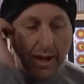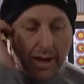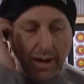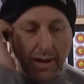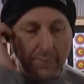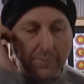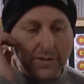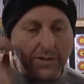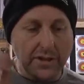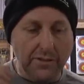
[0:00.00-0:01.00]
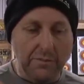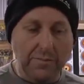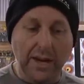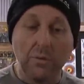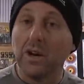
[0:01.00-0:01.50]
So for
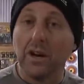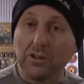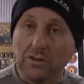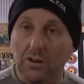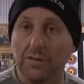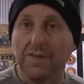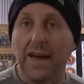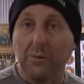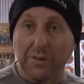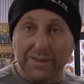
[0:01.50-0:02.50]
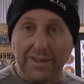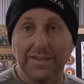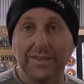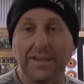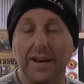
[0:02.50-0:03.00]
me, when I got that with
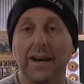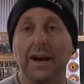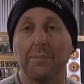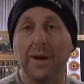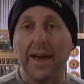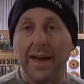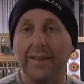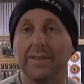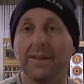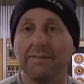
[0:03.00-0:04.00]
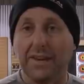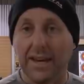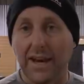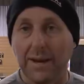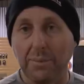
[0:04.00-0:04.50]
this setup and the
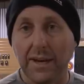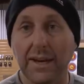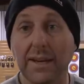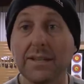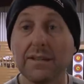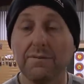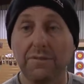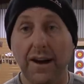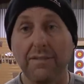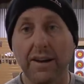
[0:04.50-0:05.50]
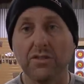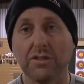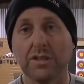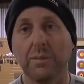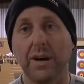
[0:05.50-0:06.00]
VAP's
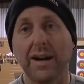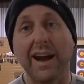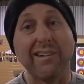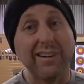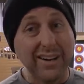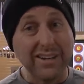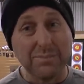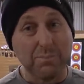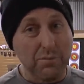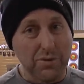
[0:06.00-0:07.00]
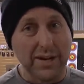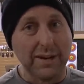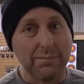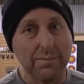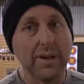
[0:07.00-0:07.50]
500 spine arrow, I was
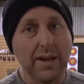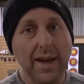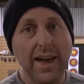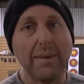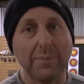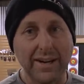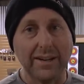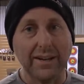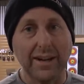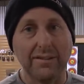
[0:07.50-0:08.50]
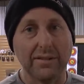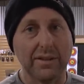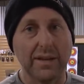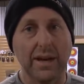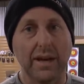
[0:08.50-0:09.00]
pretty happy to leave
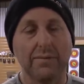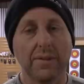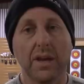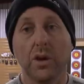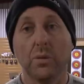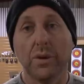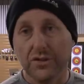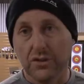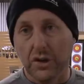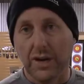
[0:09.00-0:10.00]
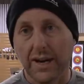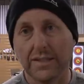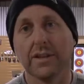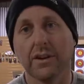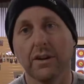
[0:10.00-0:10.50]
it there with 2
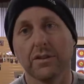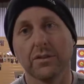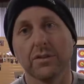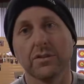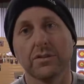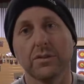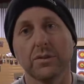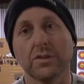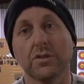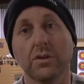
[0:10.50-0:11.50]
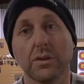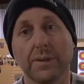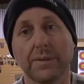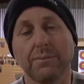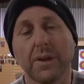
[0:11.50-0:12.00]
days to go till the
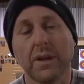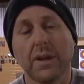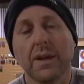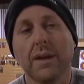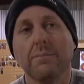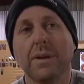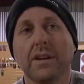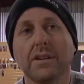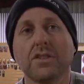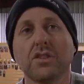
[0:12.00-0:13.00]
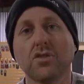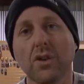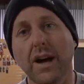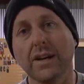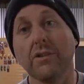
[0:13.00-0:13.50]
tournament, because to
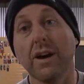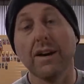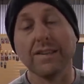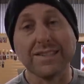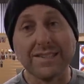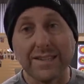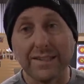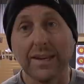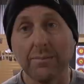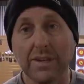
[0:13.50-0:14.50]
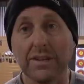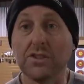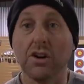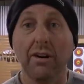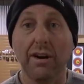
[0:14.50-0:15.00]
try new arrows just didn't give me the
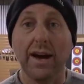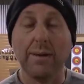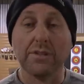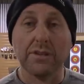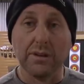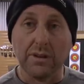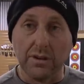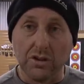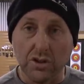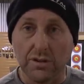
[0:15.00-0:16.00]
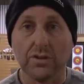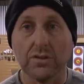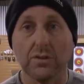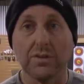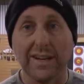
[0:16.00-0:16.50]
time to shoot the
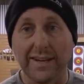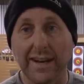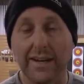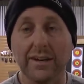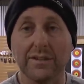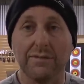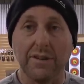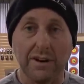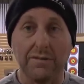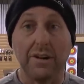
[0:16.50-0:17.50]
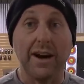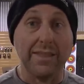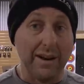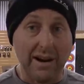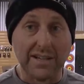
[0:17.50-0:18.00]
scores I needed to verify
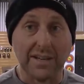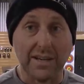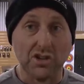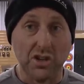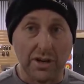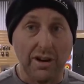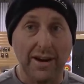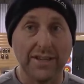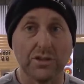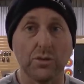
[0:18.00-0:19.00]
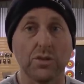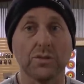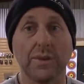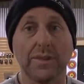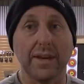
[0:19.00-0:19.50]
they're actually shooting higher
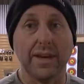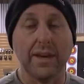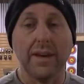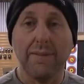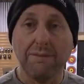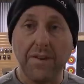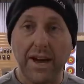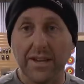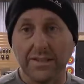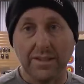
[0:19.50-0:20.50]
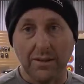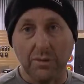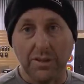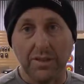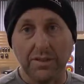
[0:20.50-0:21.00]
scores with the fats than
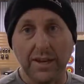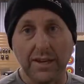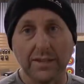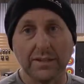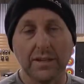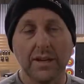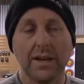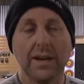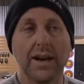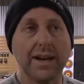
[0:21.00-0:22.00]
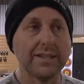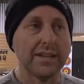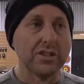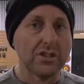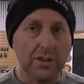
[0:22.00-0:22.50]
with the thins. I
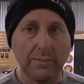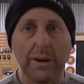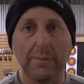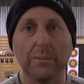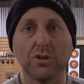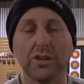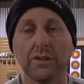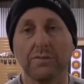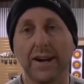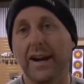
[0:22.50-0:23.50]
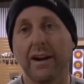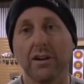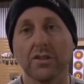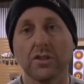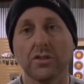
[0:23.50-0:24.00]
see so many people shooting fat
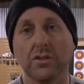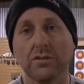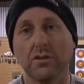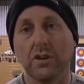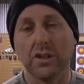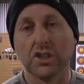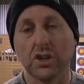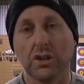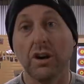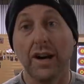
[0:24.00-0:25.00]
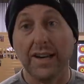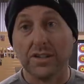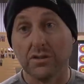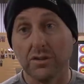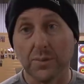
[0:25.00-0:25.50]
arrows who do not shoot higher
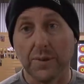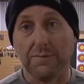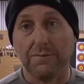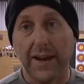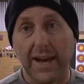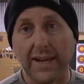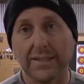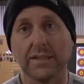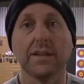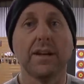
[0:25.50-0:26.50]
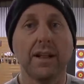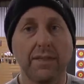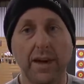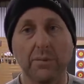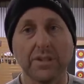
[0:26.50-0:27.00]
scores with fats
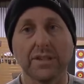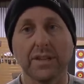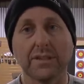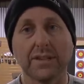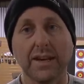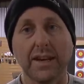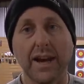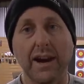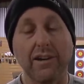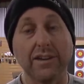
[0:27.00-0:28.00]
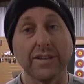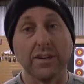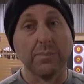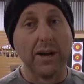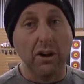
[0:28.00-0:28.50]
than with skinny arrows. There
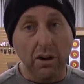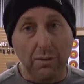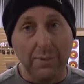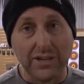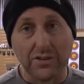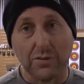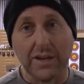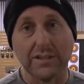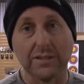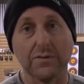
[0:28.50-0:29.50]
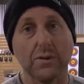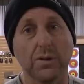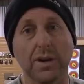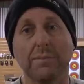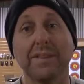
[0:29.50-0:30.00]
could be a whole bunch of reasons
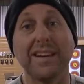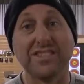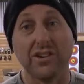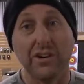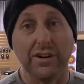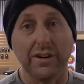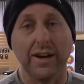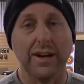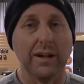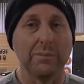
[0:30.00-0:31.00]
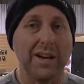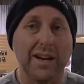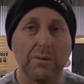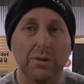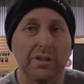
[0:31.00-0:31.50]
for it, but they don't, and I'm
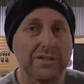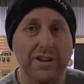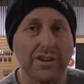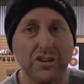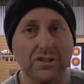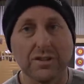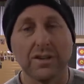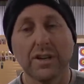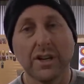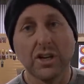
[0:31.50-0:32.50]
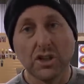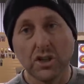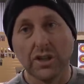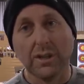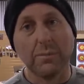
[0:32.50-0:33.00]
like, well, it's no use
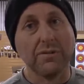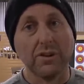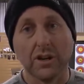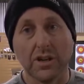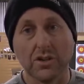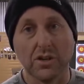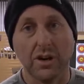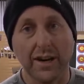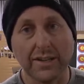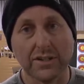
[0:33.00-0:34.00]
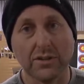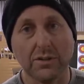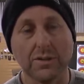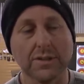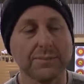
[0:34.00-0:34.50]
shooting them if you're not going to shoot higher
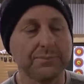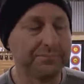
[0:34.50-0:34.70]
scores.